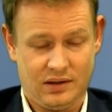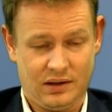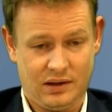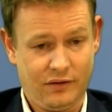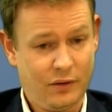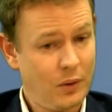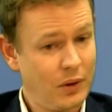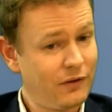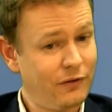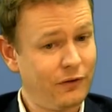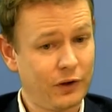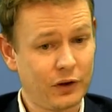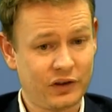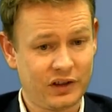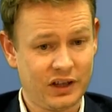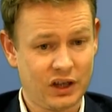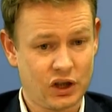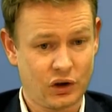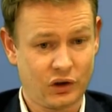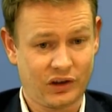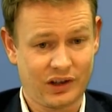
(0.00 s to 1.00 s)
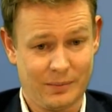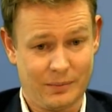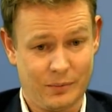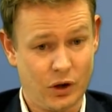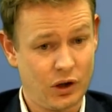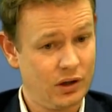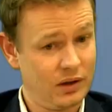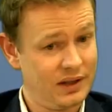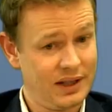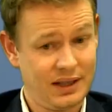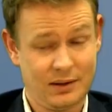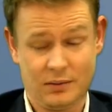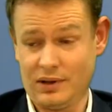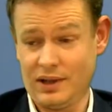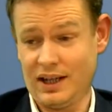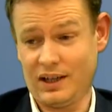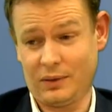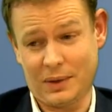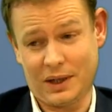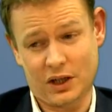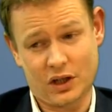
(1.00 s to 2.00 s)
If you want to force the issue some more, then
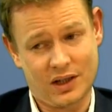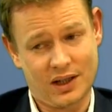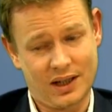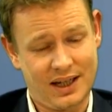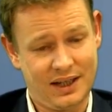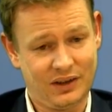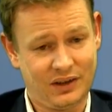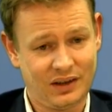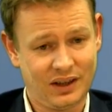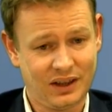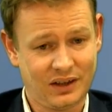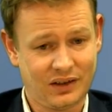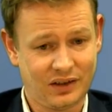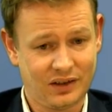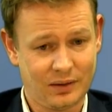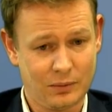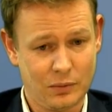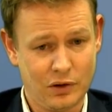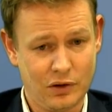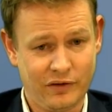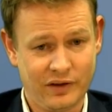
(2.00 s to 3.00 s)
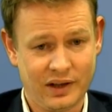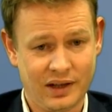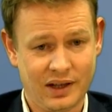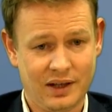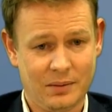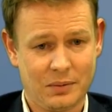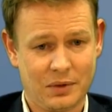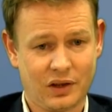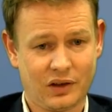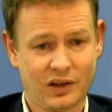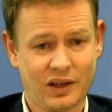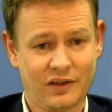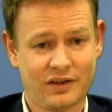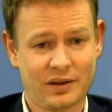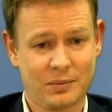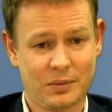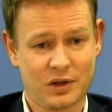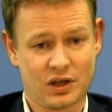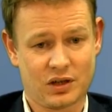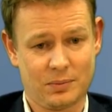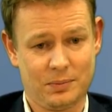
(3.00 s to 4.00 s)
as mentioned, a6 is a move, because after
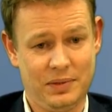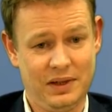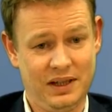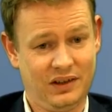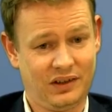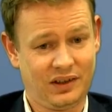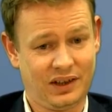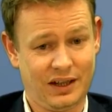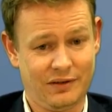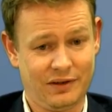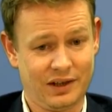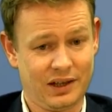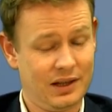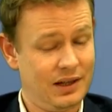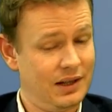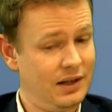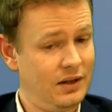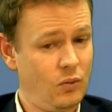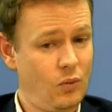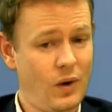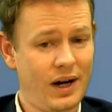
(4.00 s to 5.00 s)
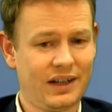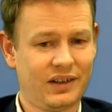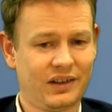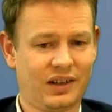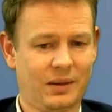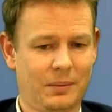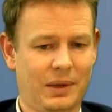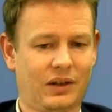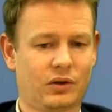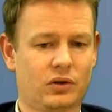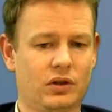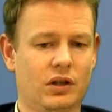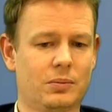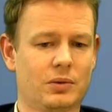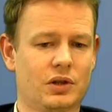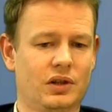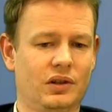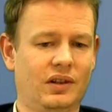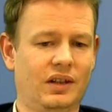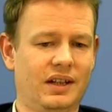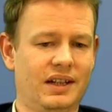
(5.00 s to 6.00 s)
bishop b7, white has some extra
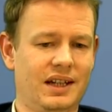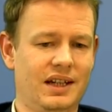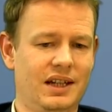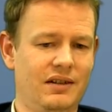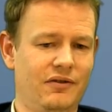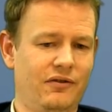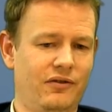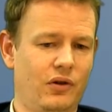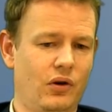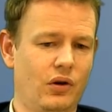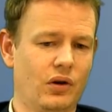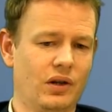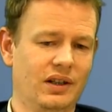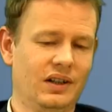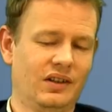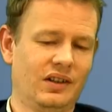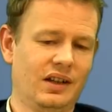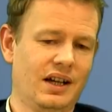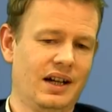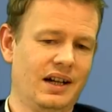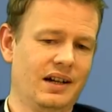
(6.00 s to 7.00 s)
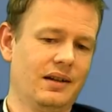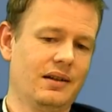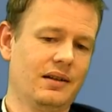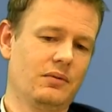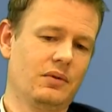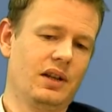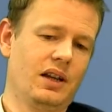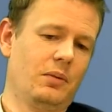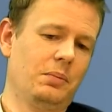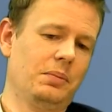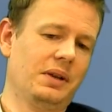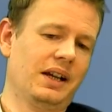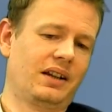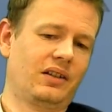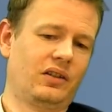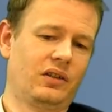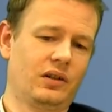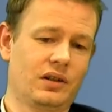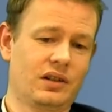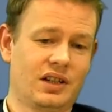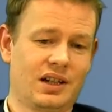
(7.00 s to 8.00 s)
options, like e4 is a line. Now black
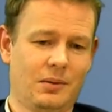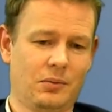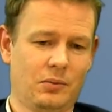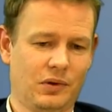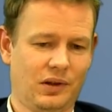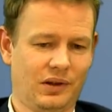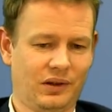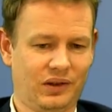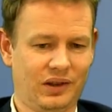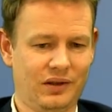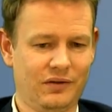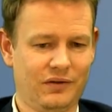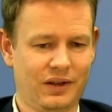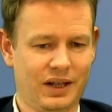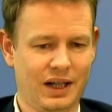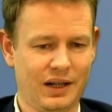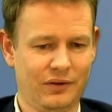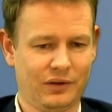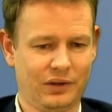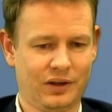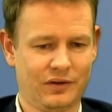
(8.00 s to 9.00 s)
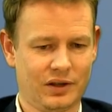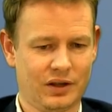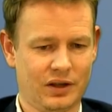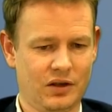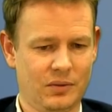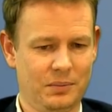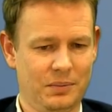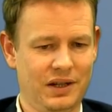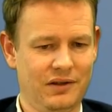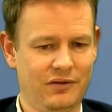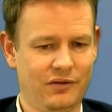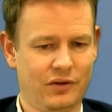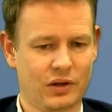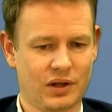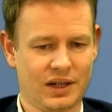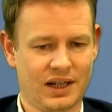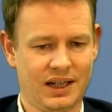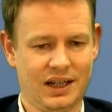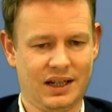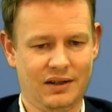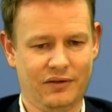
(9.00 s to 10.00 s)
is not on time with c5, so you have to go b4,
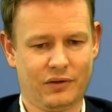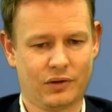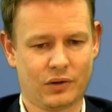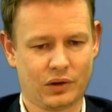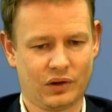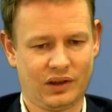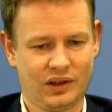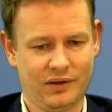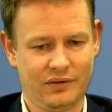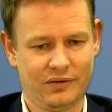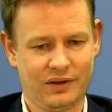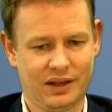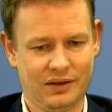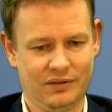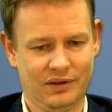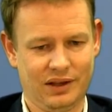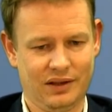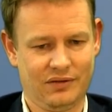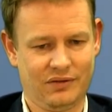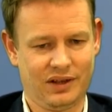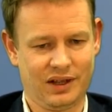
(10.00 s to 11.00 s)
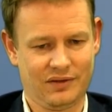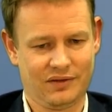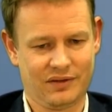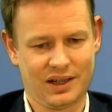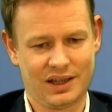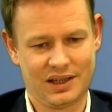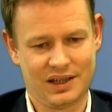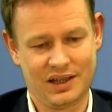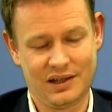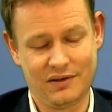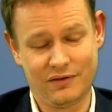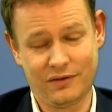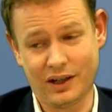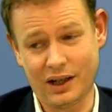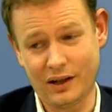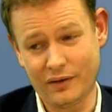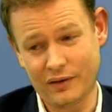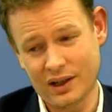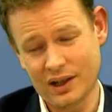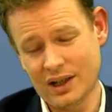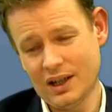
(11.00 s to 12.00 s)
knight a4, c5, e5, knight
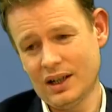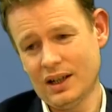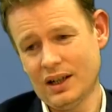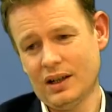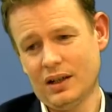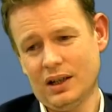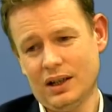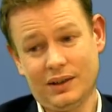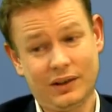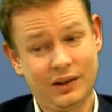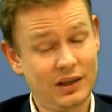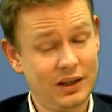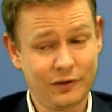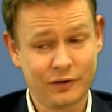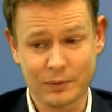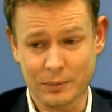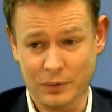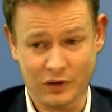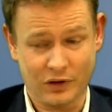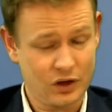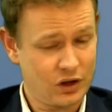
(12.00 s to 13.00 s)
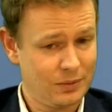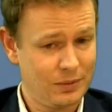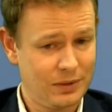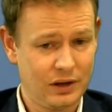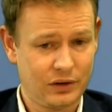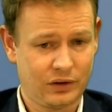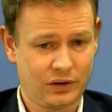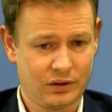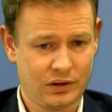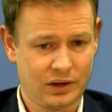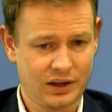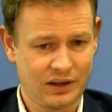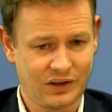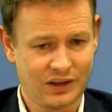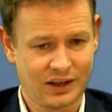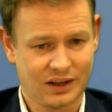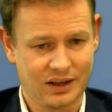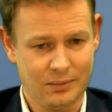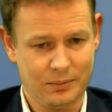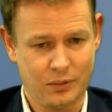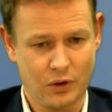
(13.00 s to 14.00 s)
d5. It's a different position, but also not
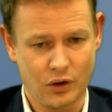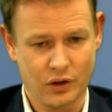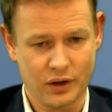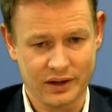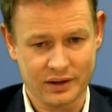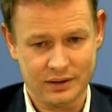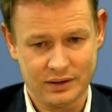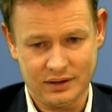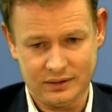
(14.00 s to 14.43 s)
exactly boring.